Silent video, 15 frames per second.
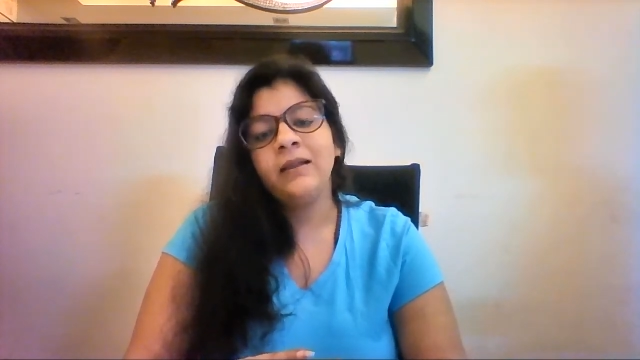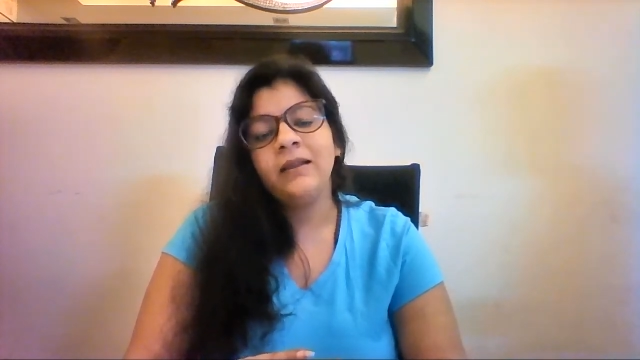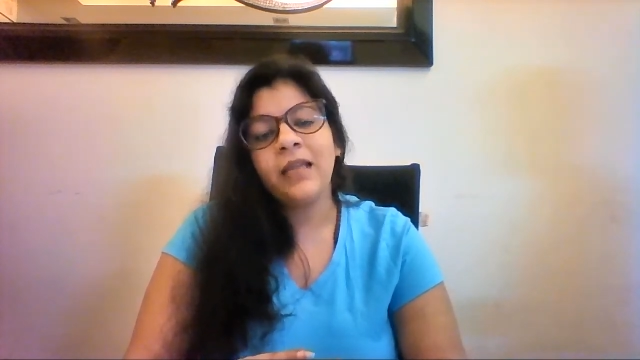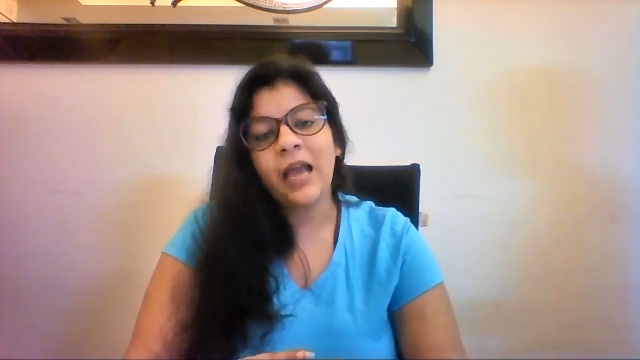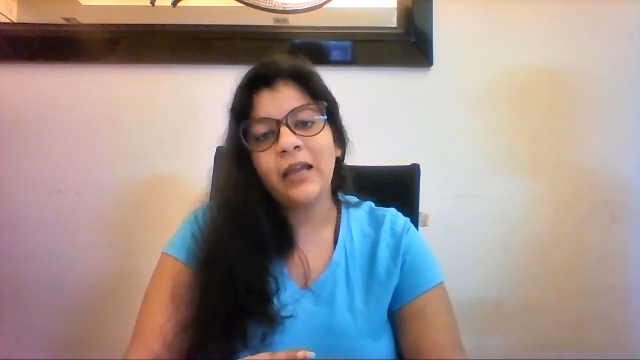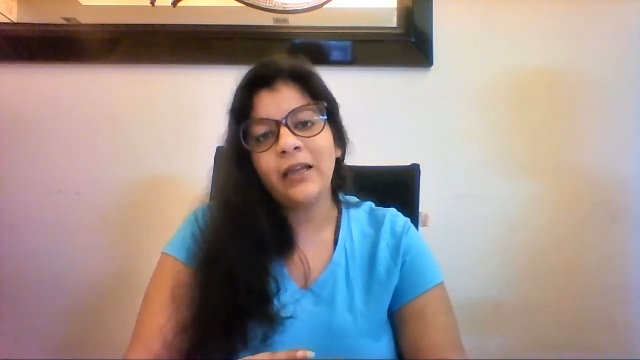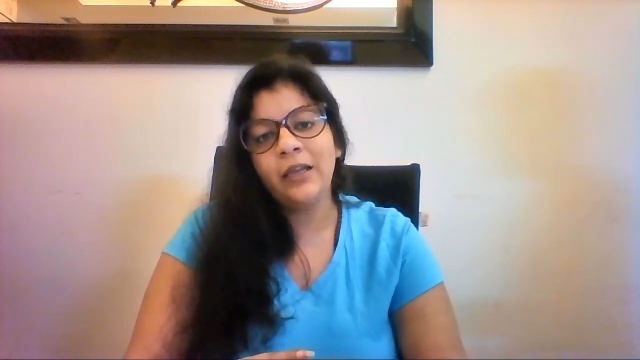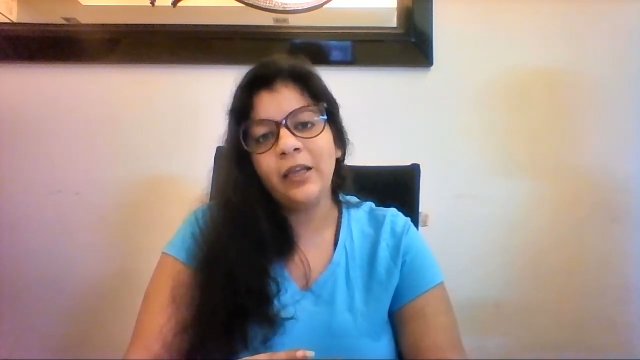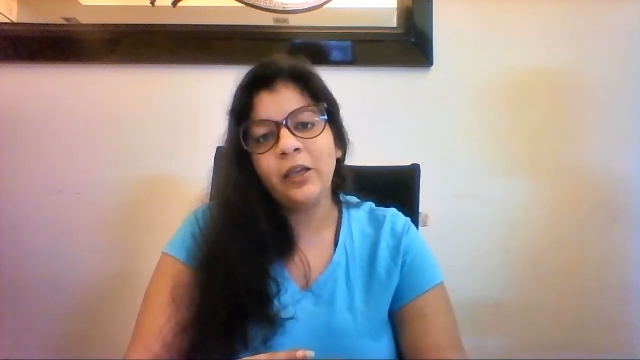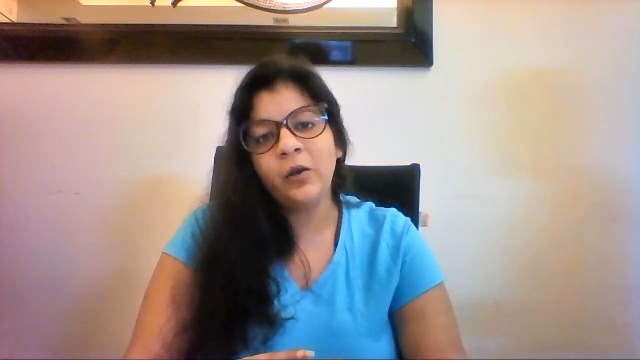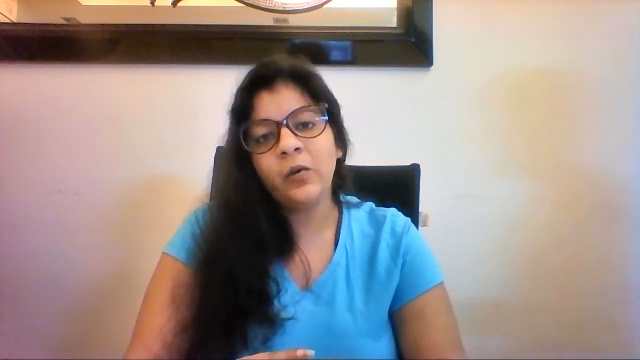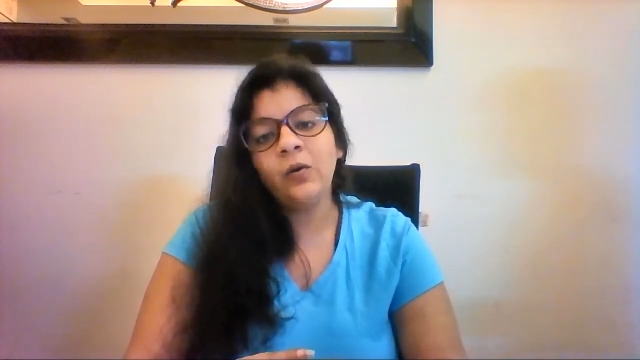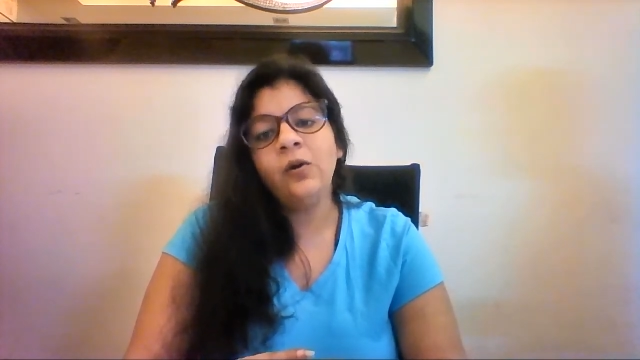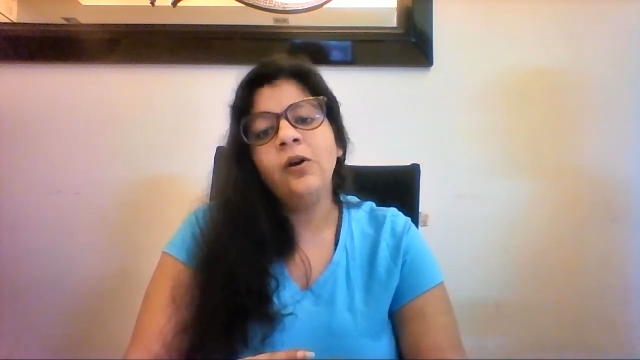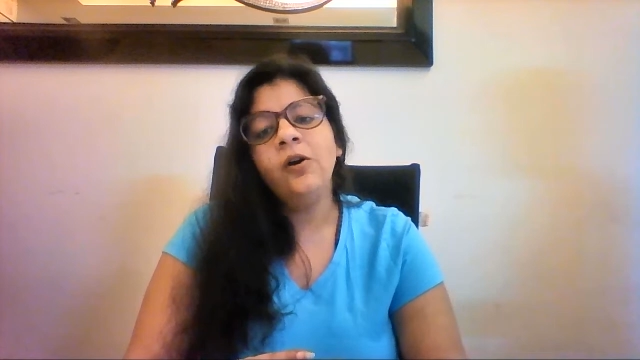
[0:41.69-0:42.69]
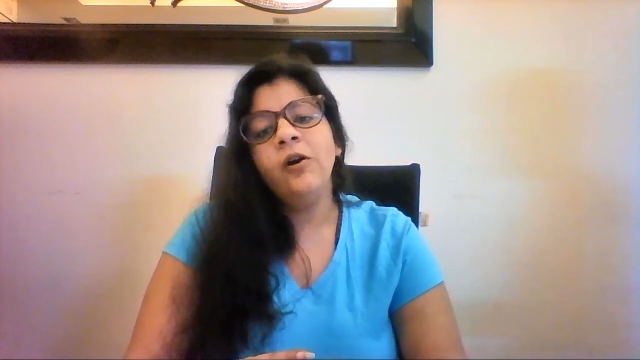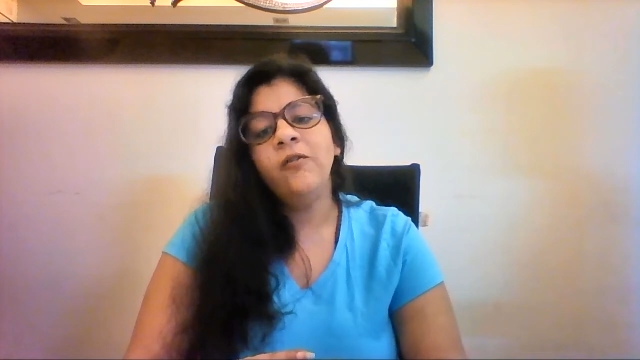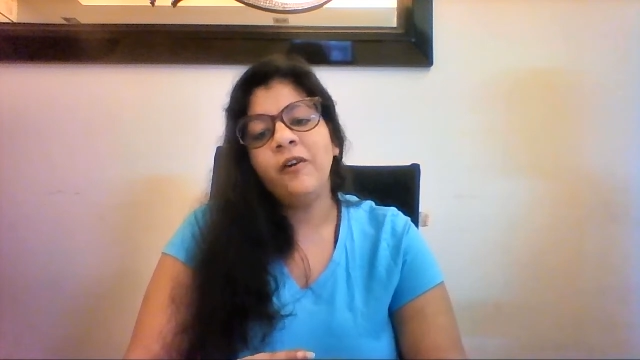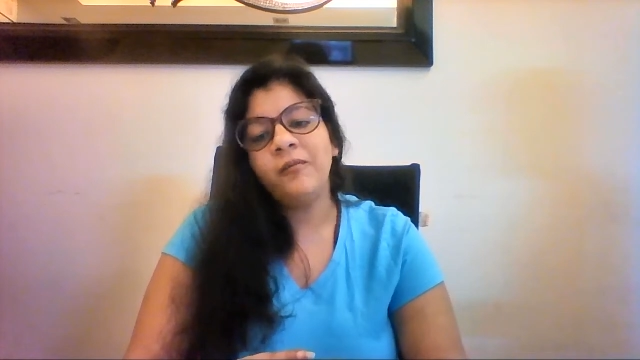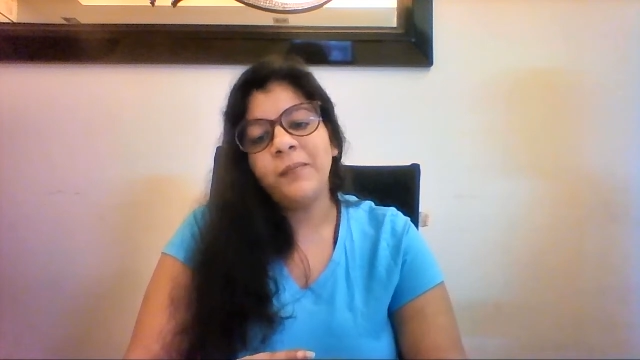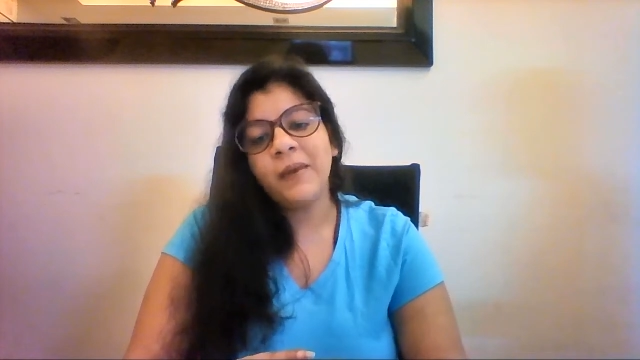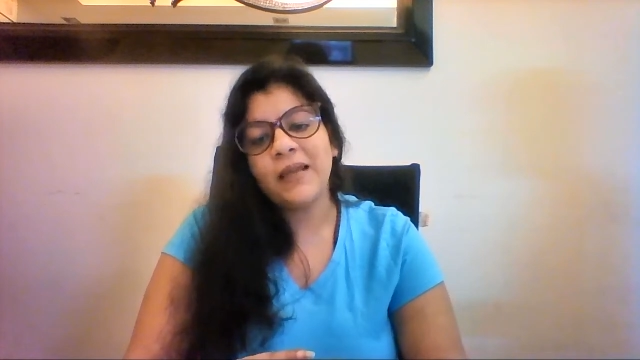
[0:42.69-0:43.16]
Thank you
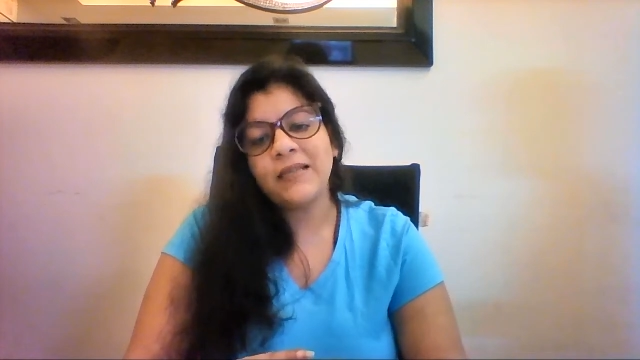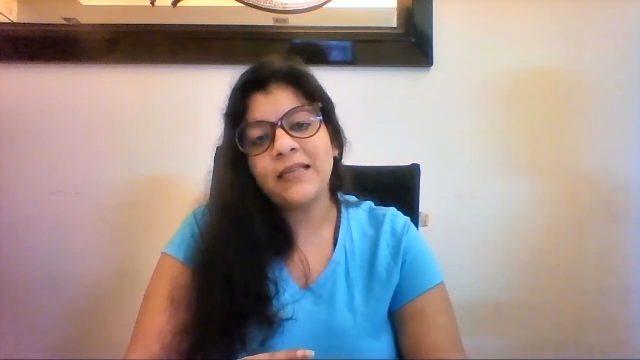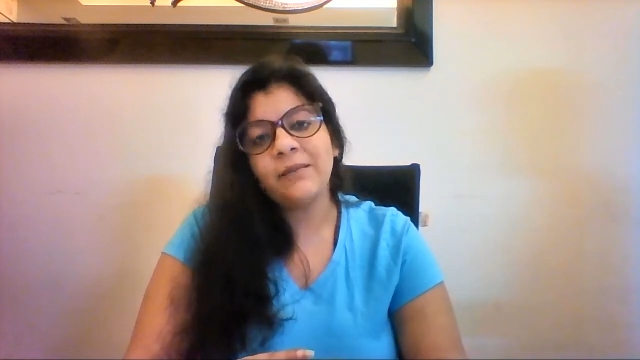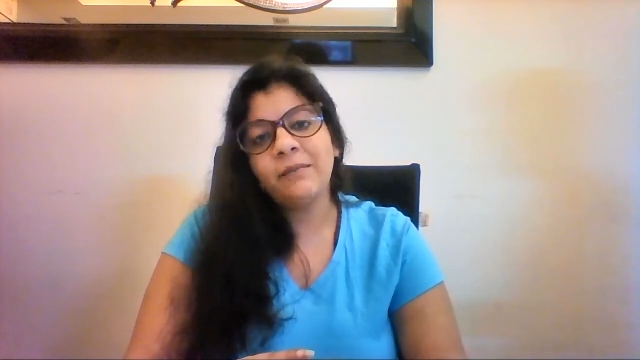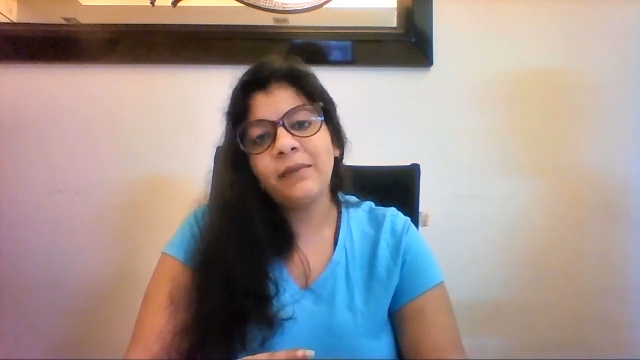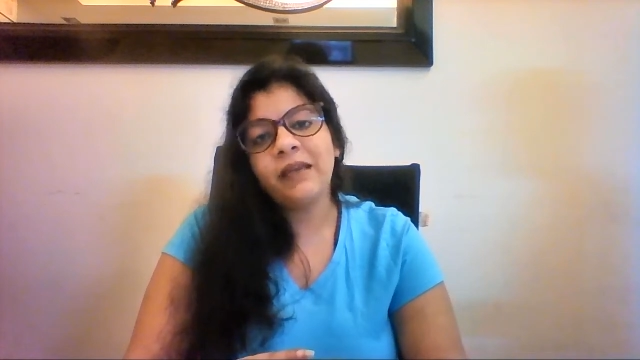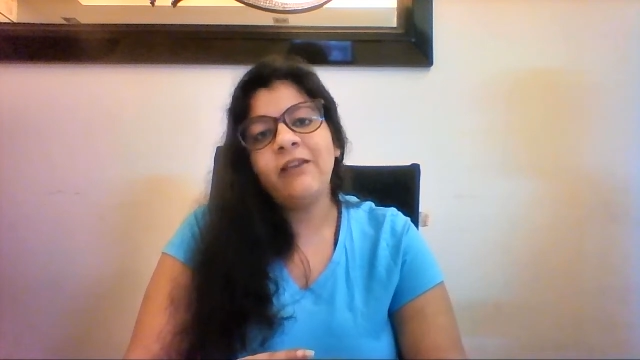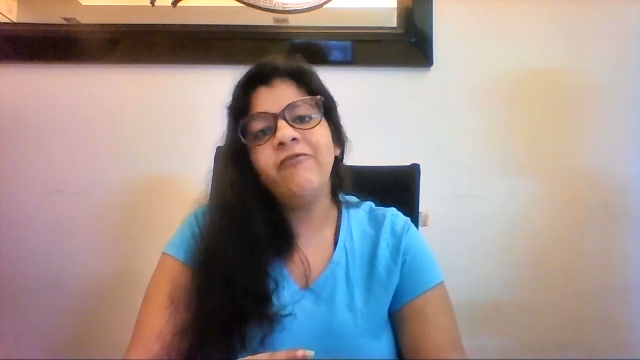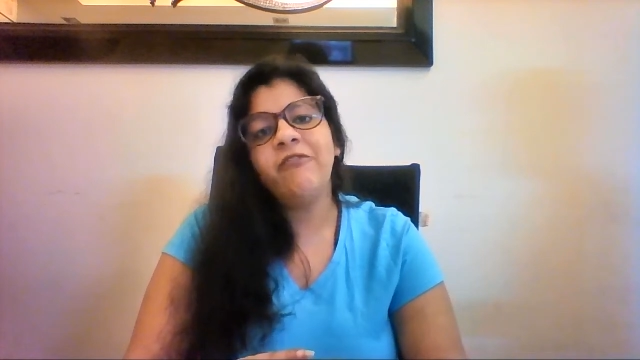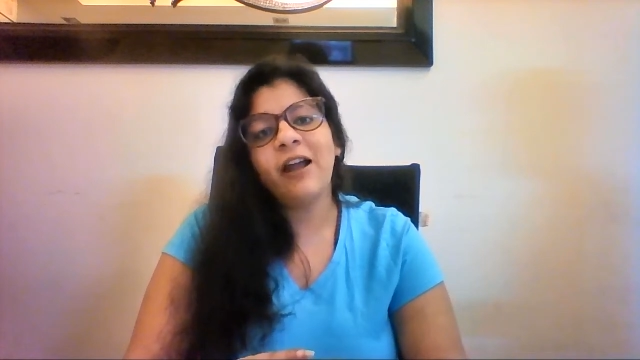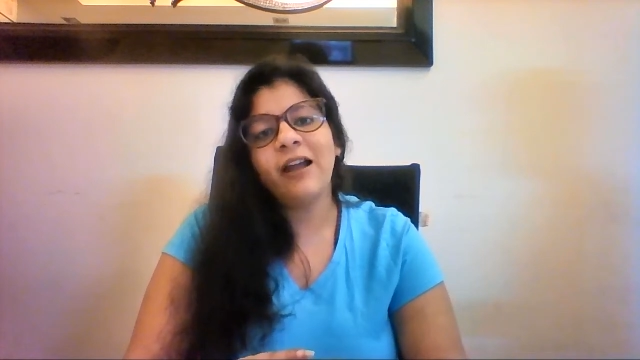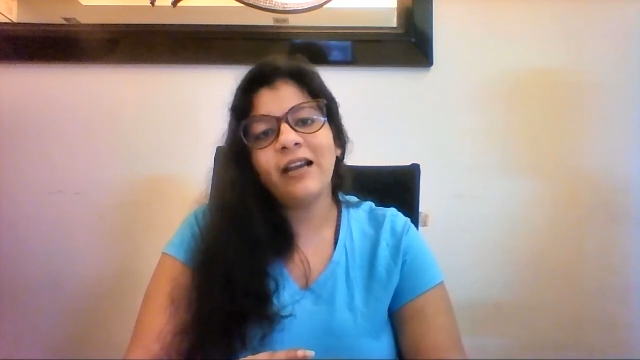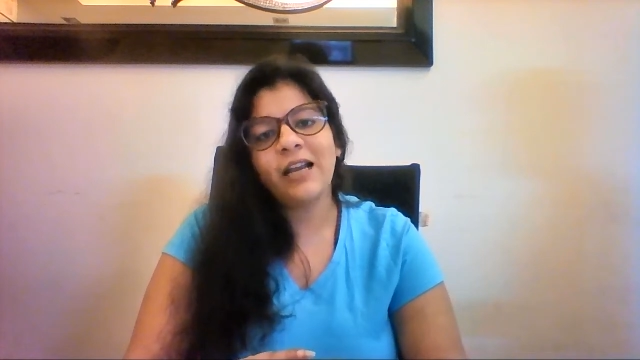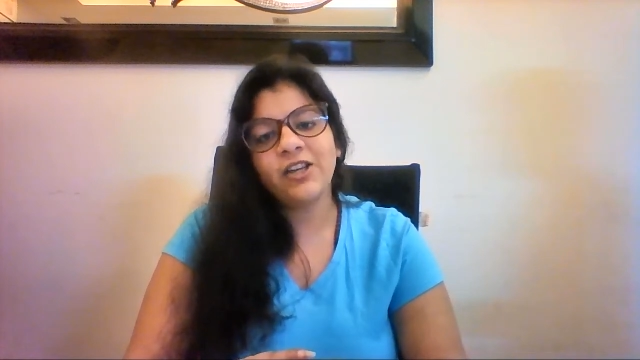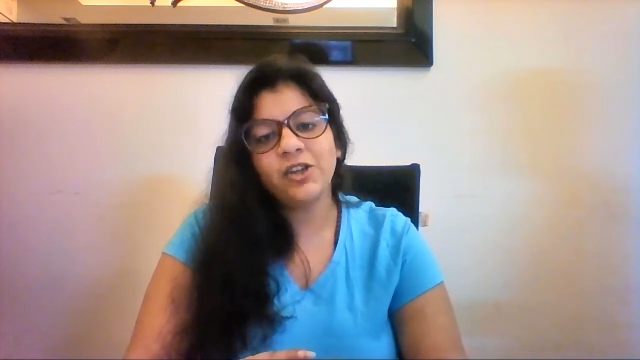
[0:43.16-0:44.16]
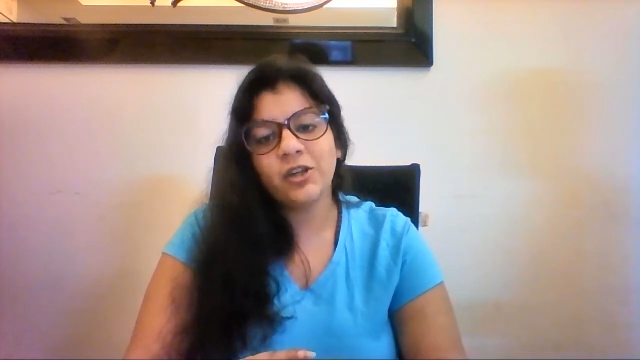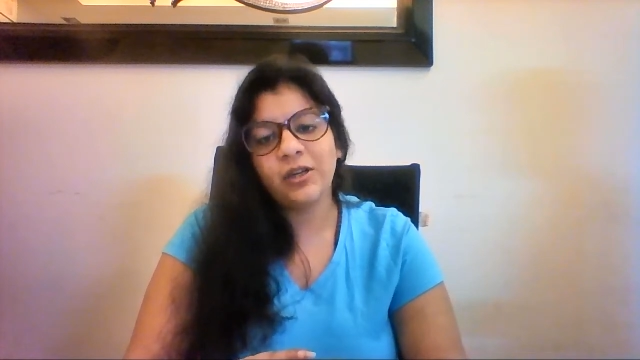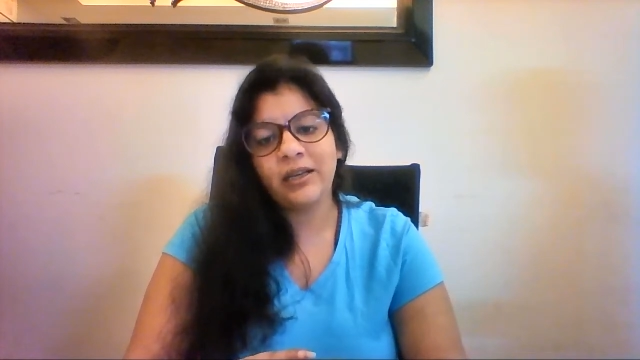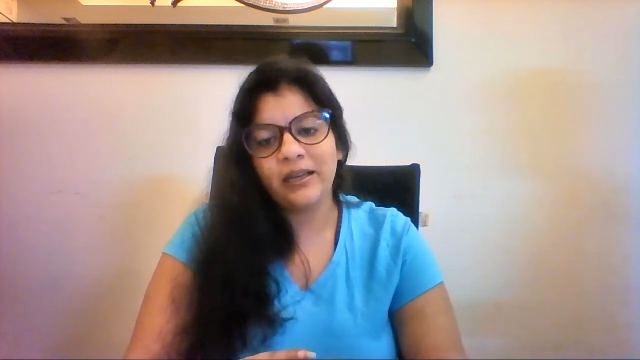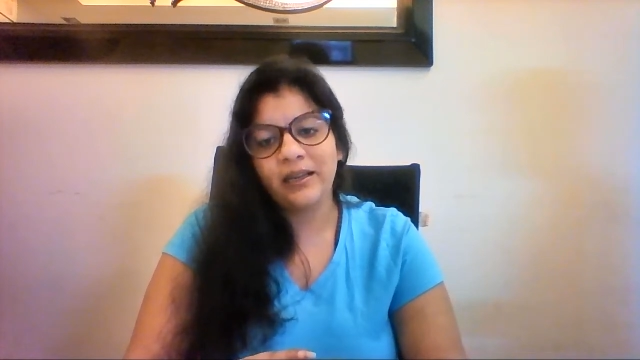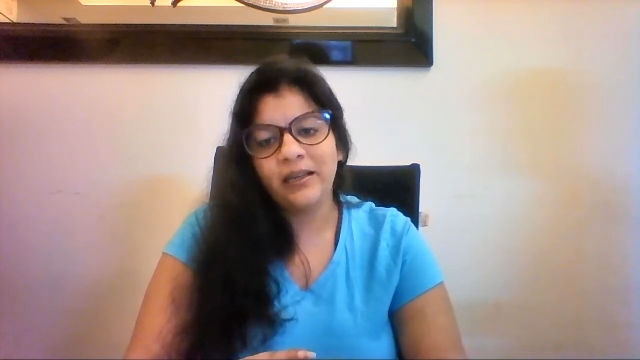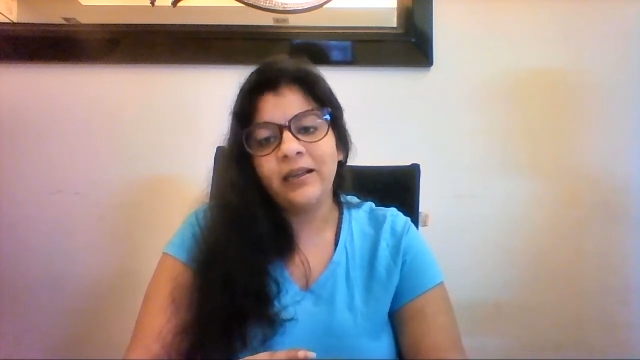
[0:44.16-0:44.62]
for blessing me
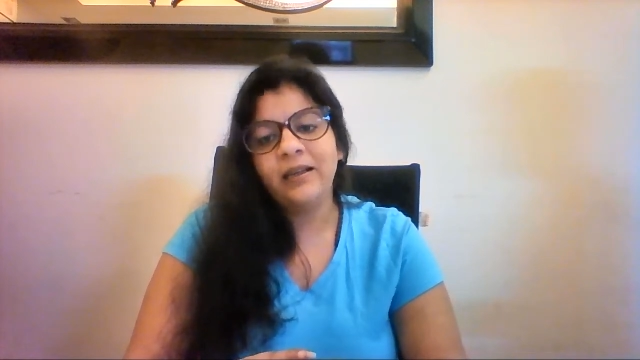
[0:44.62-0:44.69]
financially.